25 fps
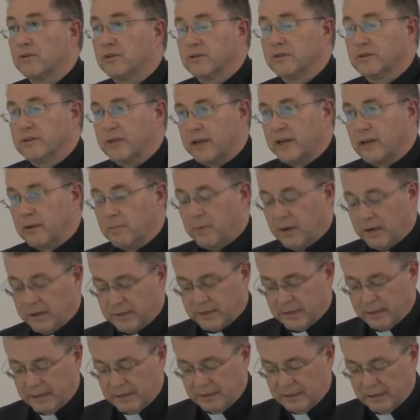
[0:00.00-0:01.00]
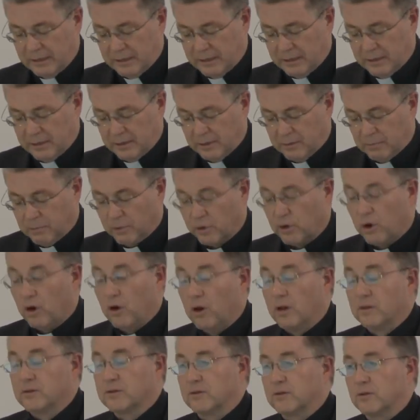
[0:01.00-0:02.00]
sustainability, but
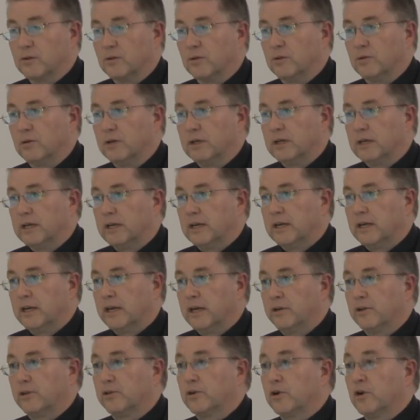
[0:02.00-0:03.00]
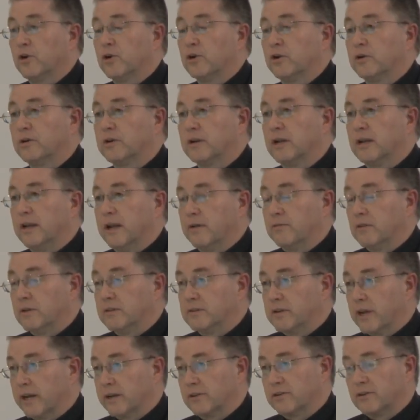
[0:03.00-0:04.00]
also in the third level
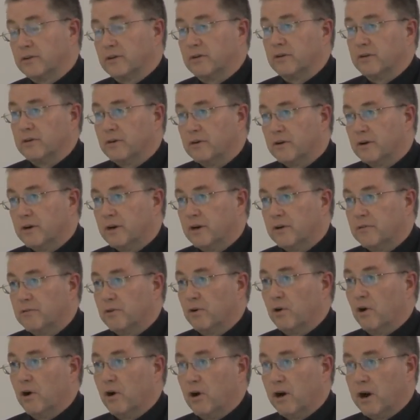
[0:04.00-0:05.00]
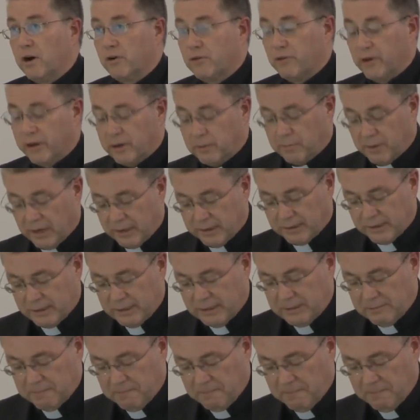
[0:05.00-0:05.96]
sector for all our credibility.